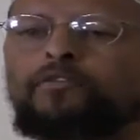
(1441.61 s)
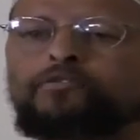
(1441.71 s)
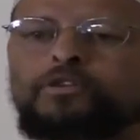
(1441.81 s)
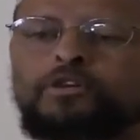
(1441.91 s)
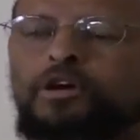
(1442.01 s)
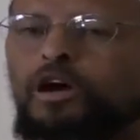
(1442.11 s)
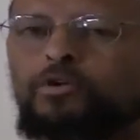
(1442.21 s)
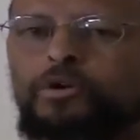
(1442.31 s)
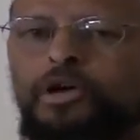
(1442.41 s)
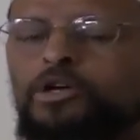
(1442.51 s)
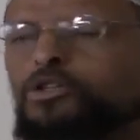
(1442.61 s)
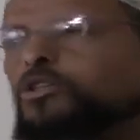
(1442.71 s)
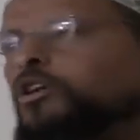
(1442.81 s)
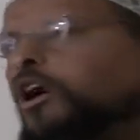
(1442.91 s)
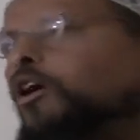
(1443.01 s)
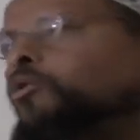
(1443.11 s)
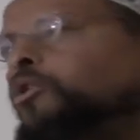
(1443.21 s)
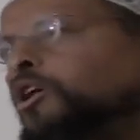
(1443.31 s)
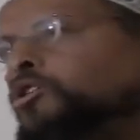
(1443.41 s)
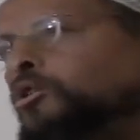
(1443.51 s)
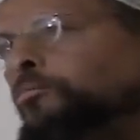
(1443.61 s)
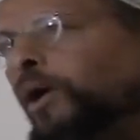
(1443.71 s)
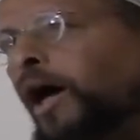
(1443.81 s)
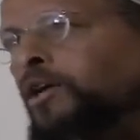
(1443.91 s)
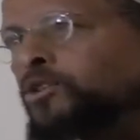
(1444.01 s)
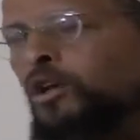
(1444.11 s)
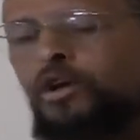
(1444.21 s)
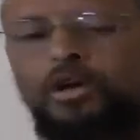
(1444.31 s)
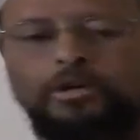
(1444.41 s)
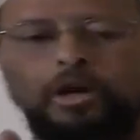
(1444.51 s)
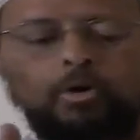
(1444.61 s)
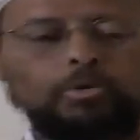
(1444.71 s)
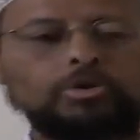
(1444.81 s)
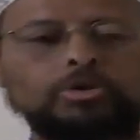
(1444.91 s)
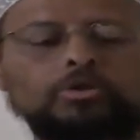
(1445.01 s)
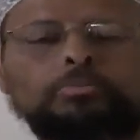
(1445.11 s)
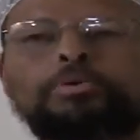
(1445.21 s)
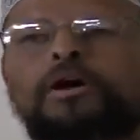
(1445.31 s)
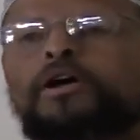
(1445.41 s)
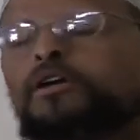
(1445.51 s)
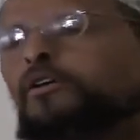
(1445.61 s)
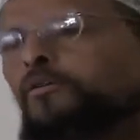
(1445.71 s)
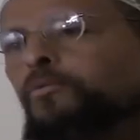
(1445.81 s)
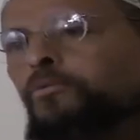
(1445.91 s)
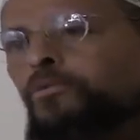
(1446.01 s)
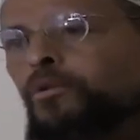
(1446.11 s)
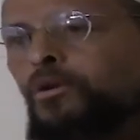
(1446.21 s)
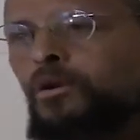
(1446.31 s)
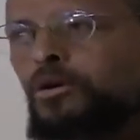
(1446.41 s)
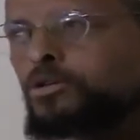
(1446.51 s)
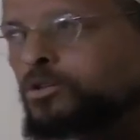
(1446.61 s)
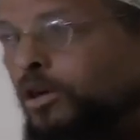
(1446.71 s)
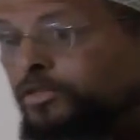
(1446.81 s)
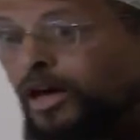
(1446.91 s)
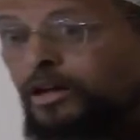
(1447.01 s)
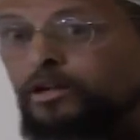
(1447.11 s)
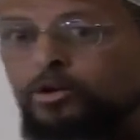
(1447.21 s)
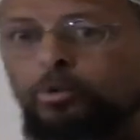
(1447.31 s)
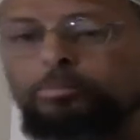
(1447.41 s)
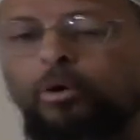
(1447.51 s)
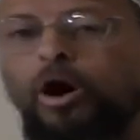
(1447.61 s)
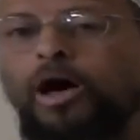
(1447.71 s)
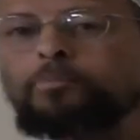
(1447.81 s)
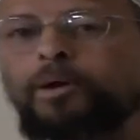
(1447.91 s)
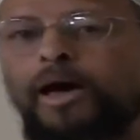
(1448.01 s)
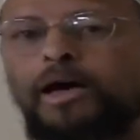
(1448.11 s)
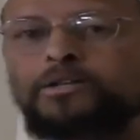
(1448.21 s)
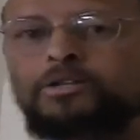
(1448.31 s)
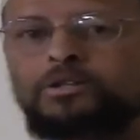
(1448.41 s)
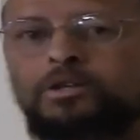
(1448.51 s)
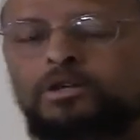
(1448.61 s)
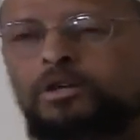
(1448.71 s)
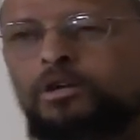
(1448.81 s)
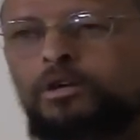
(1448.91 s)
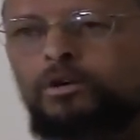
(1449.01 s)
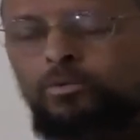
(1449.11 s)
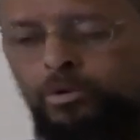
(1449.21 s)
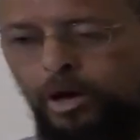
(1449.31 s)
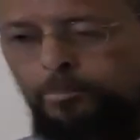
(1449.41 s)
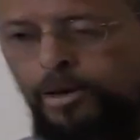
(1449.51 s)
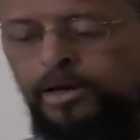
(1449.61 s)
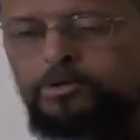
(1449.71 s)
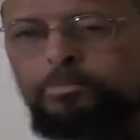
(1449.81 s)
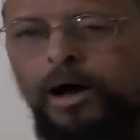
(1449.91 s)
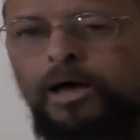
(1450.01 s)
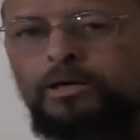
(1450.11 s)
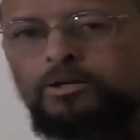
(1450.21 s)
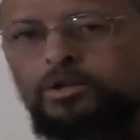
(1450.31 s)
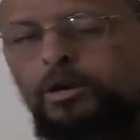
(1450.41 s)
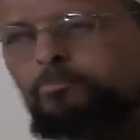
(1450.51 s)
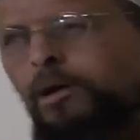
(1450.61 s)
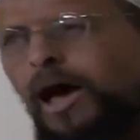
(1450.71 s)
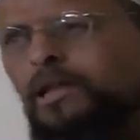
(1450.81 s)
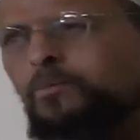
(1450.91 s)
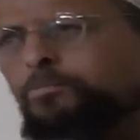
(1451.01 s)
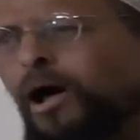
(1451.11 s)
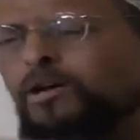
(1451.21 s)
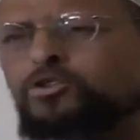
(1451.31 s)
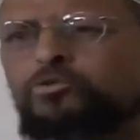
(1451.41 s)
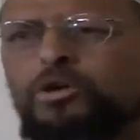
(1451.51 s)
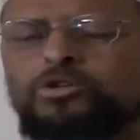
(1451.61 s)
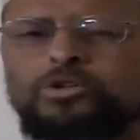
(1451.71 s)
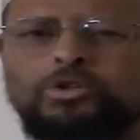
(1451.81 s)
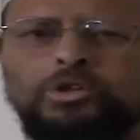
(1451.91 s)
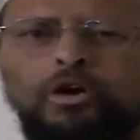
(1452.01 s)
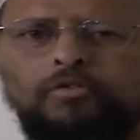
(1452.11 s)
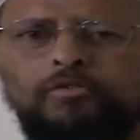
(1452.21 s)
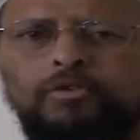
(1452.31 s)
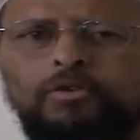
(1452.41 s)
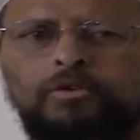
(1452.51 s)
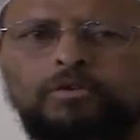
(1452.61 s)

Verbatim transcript: after the congregation. The congregation passed, and now we see you praying. He said, That little boy passed. When I passed by, he said, Malik, prostrate yourself.